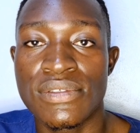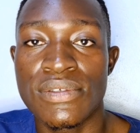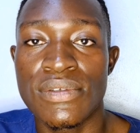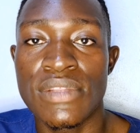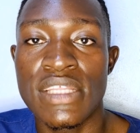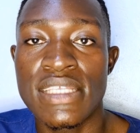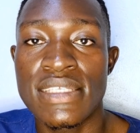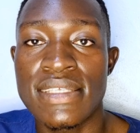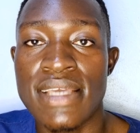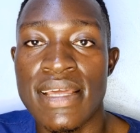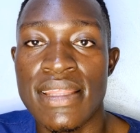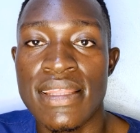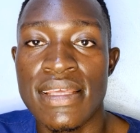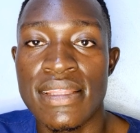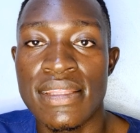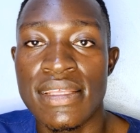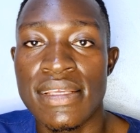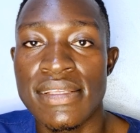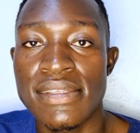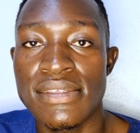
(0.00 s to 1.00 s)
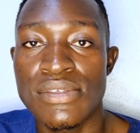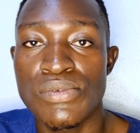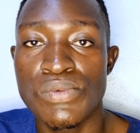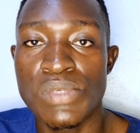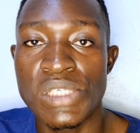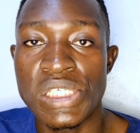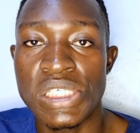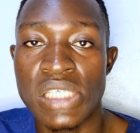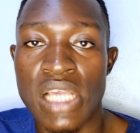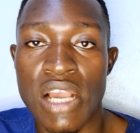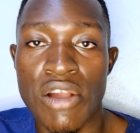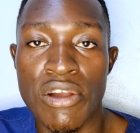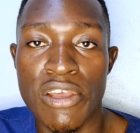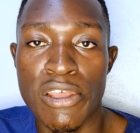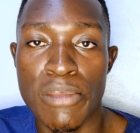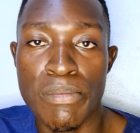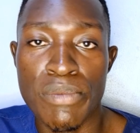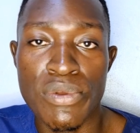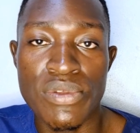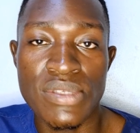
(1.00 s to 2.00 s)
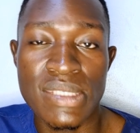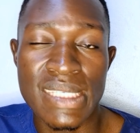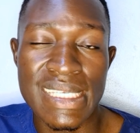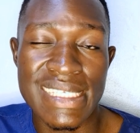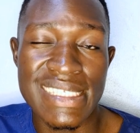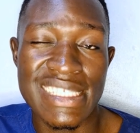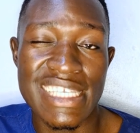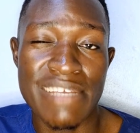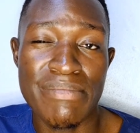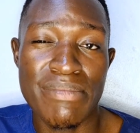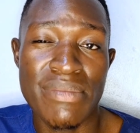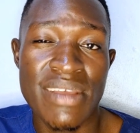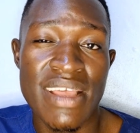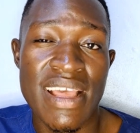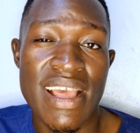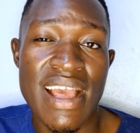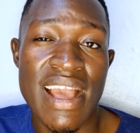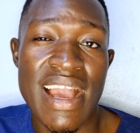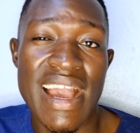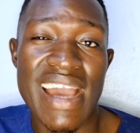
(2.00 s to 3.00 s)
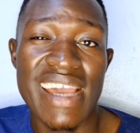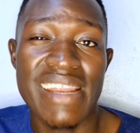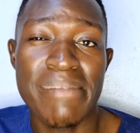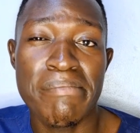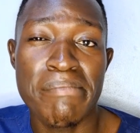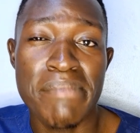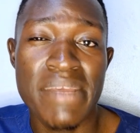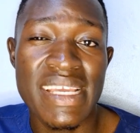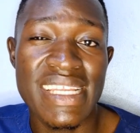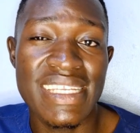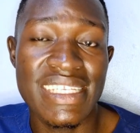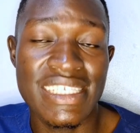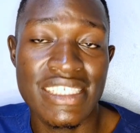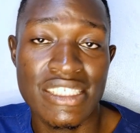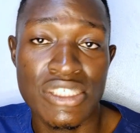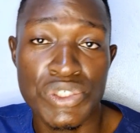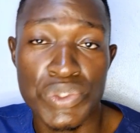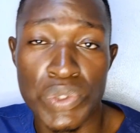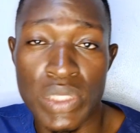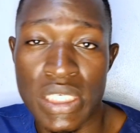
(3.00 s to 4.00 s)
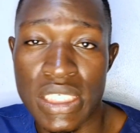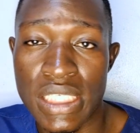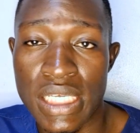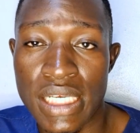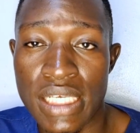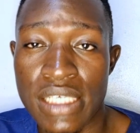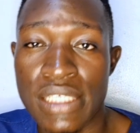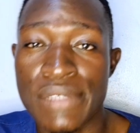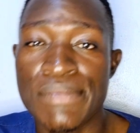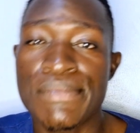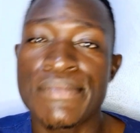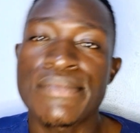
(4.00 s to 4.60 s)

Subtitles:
So these are the things which our immune system are meant to attack.